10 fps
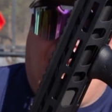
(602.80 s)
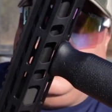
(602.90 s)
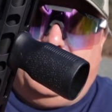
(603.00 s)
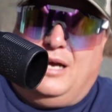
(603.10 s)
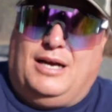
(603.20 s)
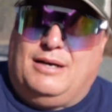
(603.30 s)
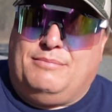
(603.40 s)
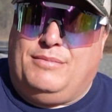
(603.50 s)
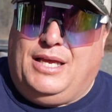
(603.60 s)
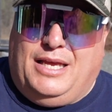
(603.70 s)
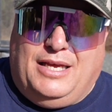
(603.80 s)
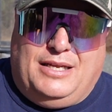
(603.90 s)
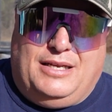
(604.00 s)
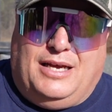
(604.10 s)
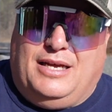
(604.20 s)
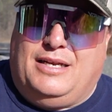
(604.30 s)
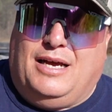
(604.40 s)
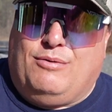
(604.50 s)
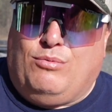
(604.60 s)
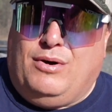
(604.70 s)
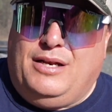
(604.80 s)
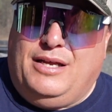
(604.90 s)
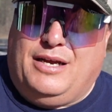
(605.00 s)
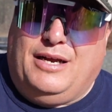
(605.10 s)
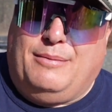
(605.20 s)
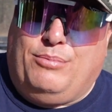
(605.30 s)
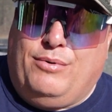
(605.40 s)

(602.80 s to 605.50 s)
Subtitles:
and not one hiccup